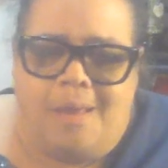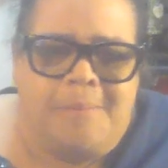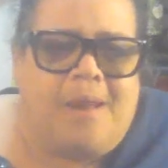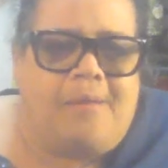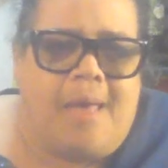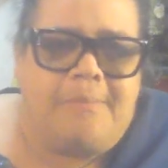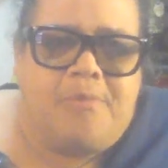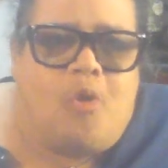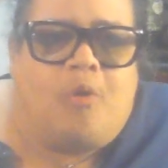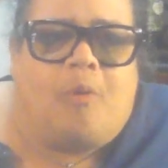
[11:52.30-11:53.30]
I mean, I'm
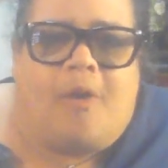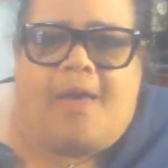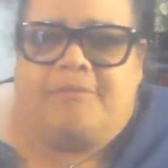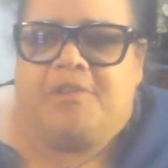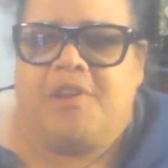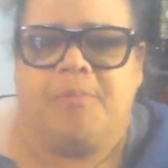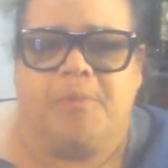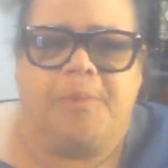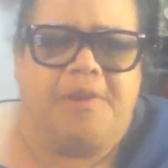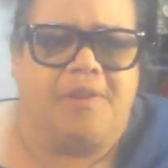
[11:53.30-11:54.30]
normal. I have a
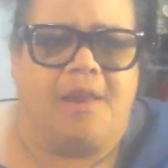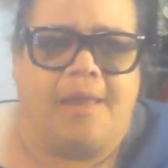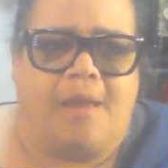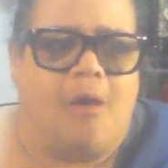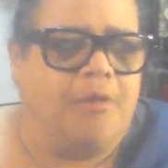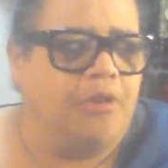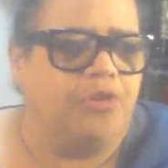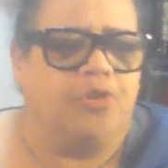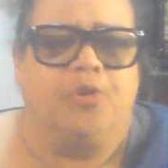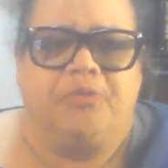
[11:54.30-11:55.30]
temper, but it's not like on the
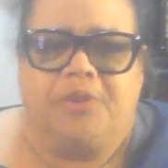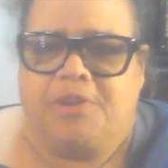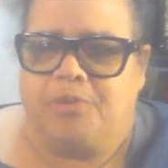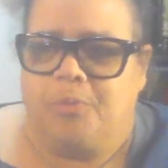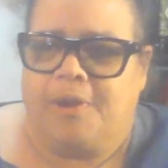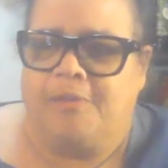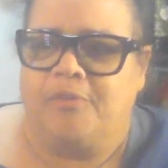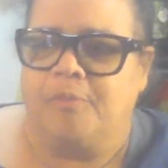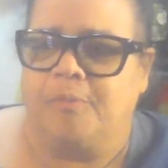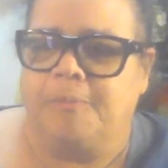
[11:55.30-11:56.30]
surface,
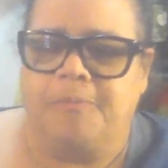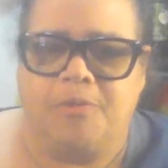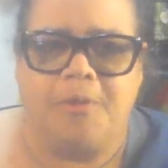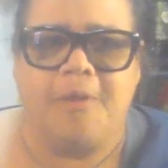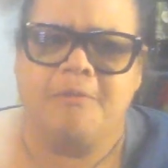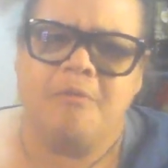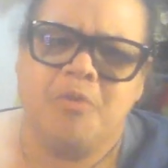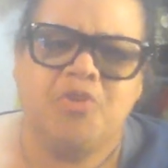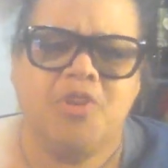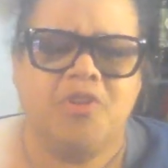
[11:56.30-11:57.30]
whatever. So uh, it
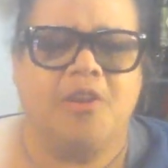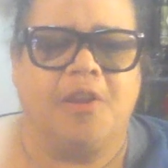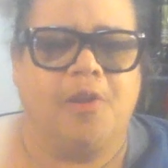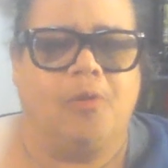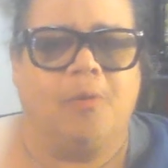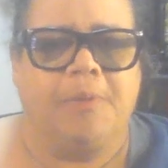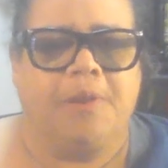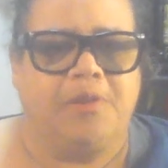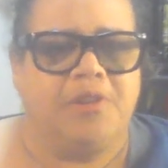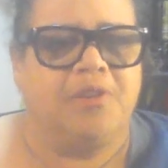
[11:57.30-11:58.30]
was just a little
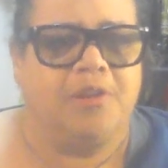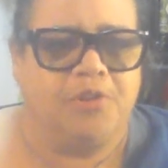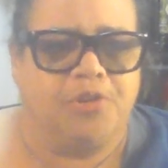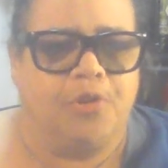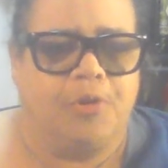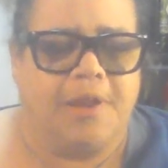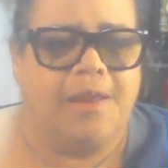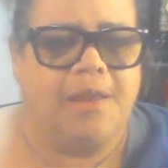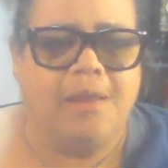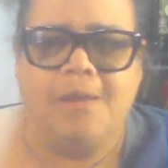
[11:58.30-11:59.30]
bit
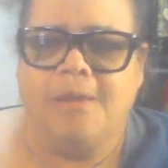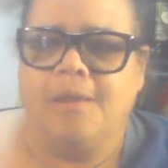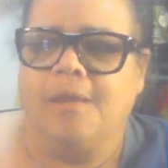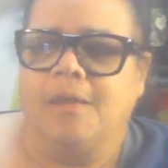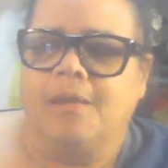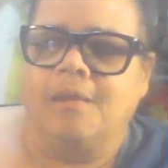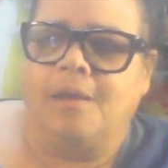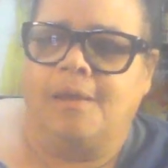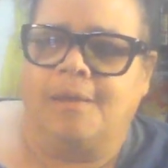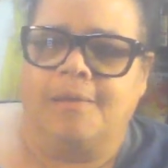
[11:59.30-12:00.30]
disconcerting
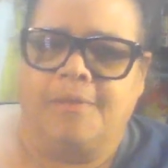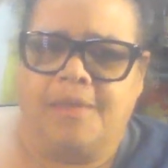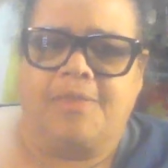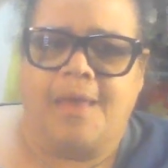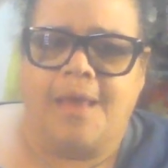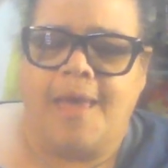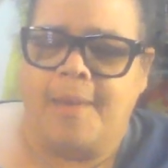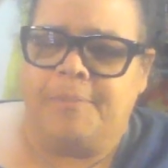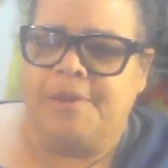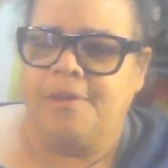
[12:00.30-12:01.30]
uh, that that
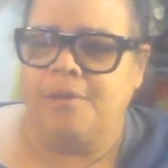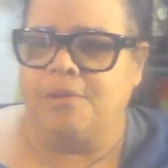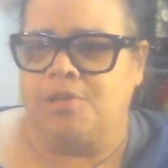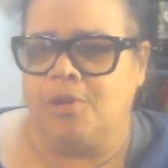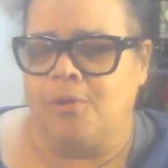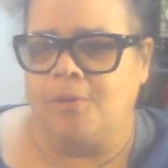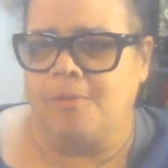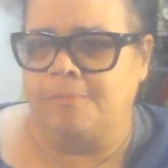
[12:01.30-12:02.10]
happened. So,